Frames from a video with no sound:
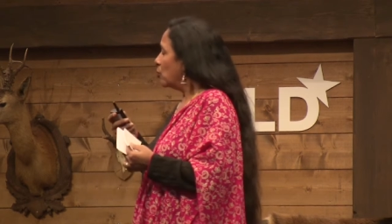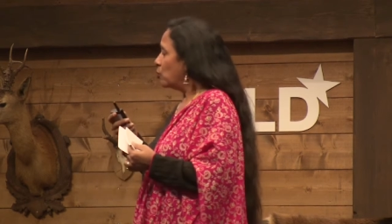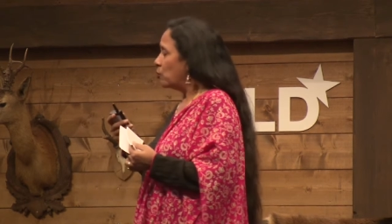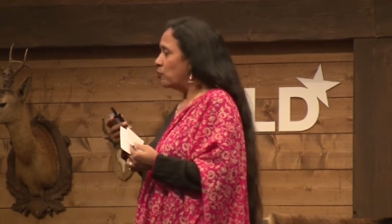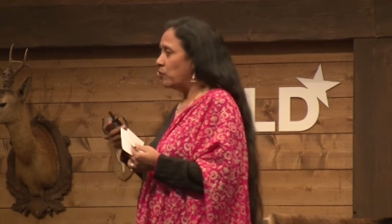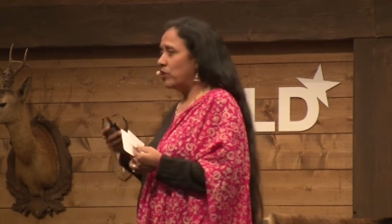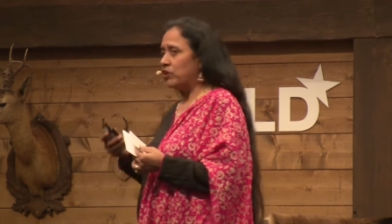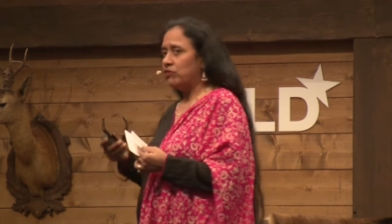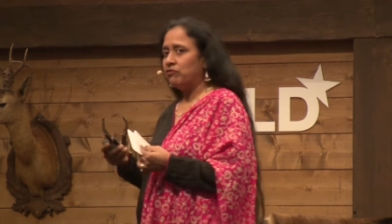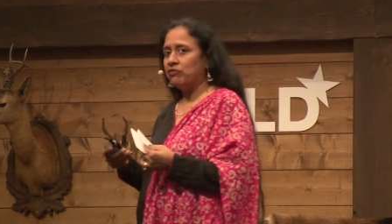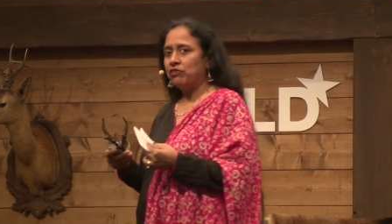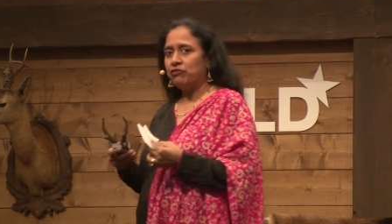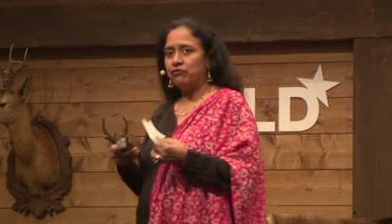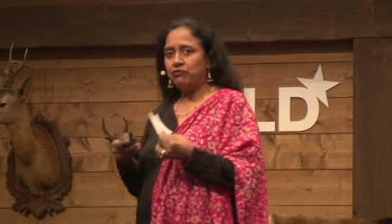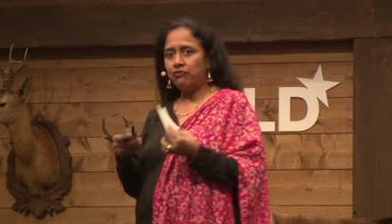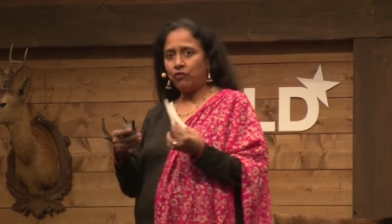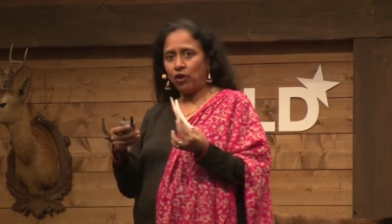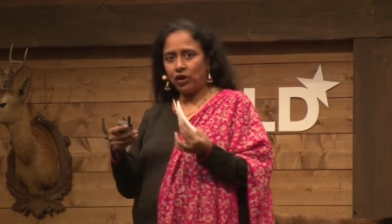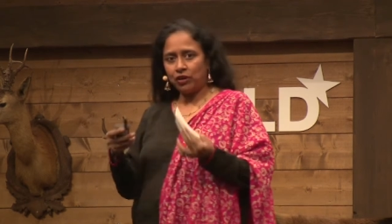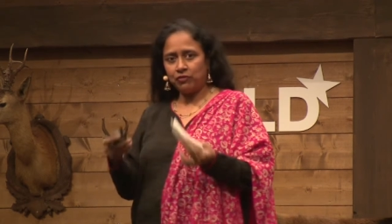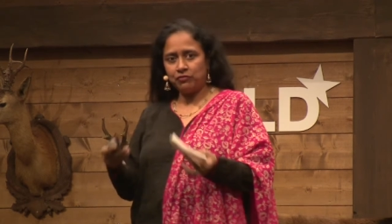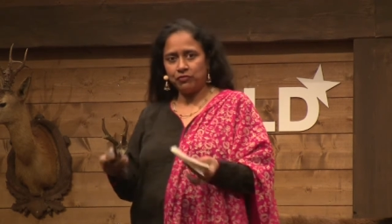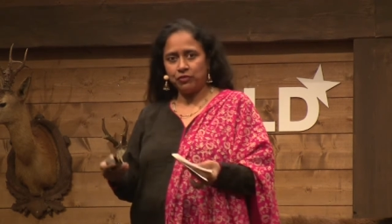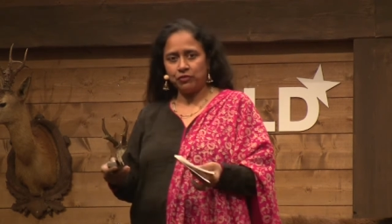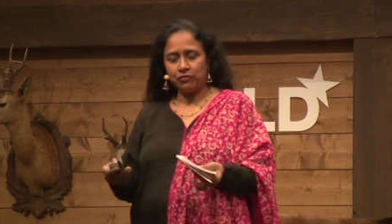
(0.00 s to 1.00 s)
when we
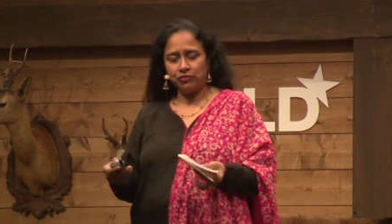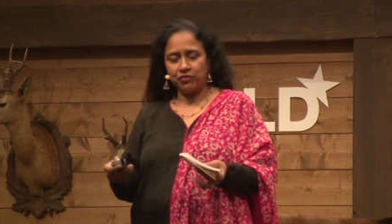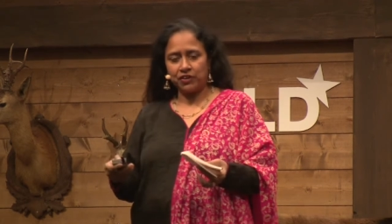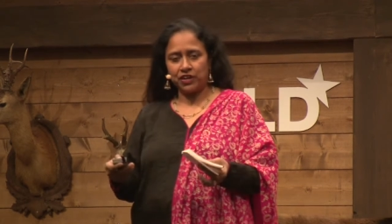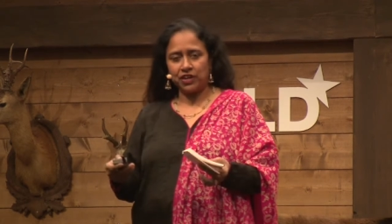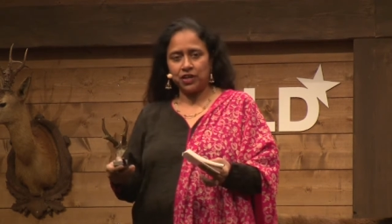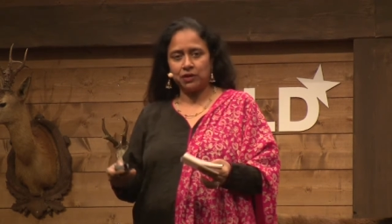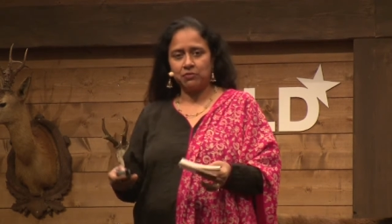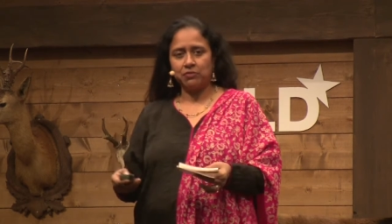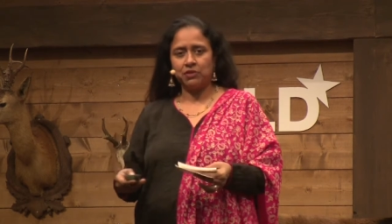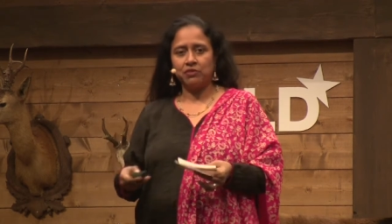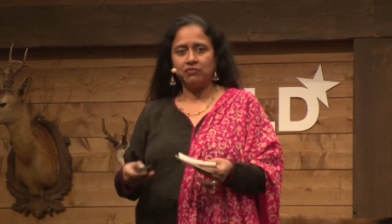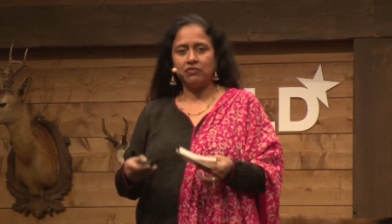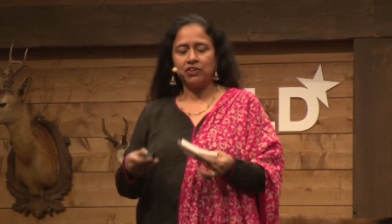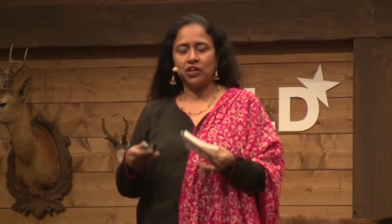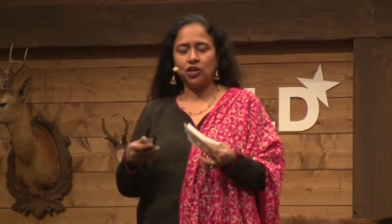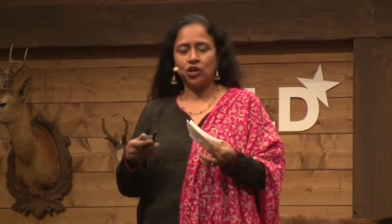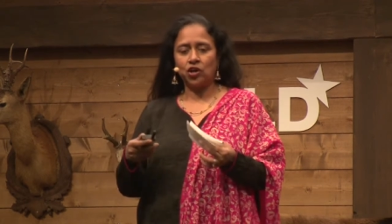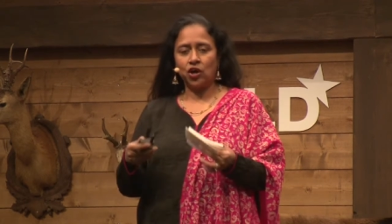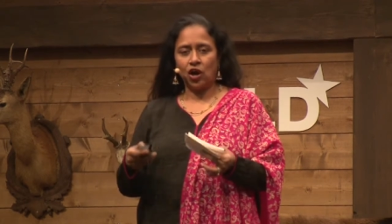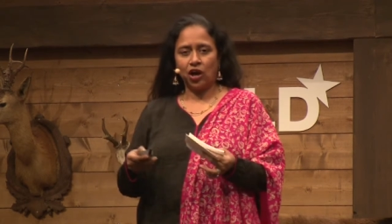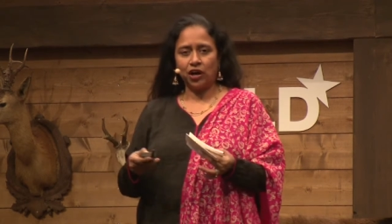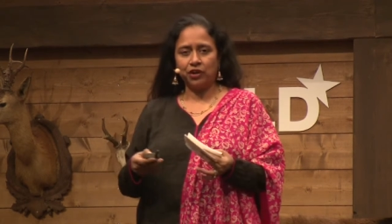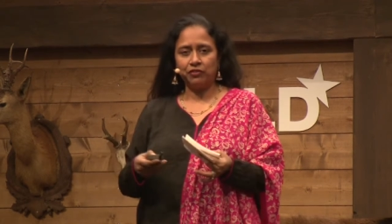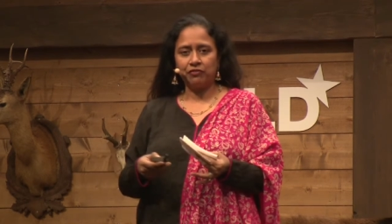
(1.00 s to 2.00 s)
fought for freedom and we
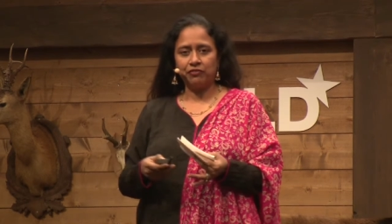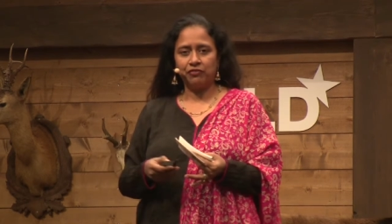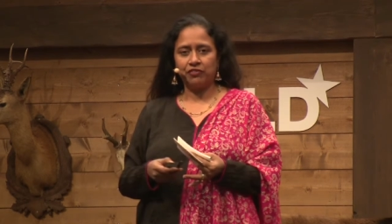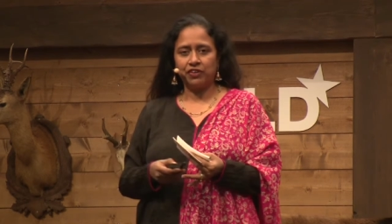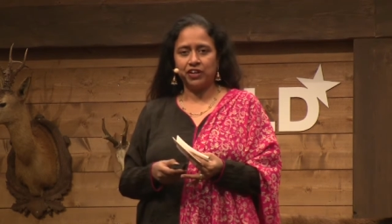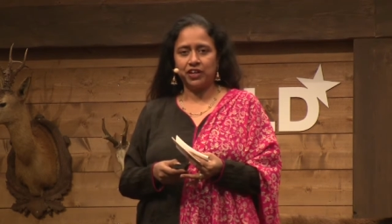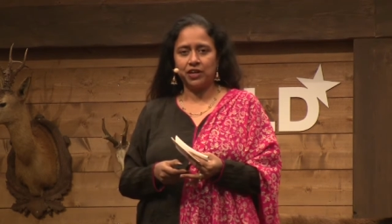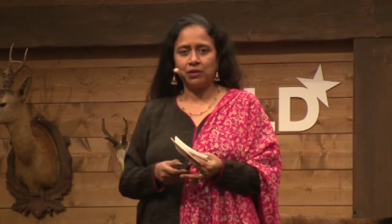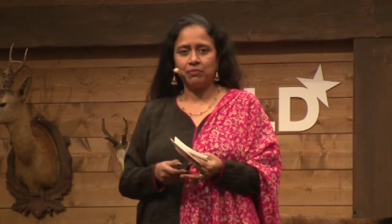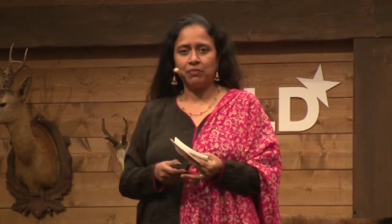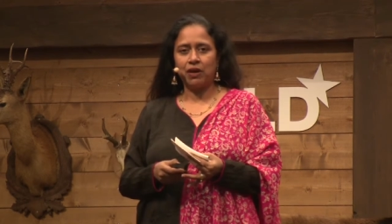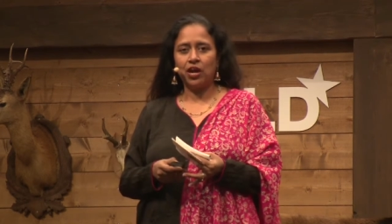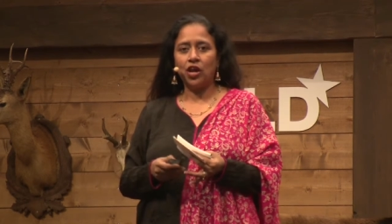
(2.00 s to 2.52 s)
got freedom,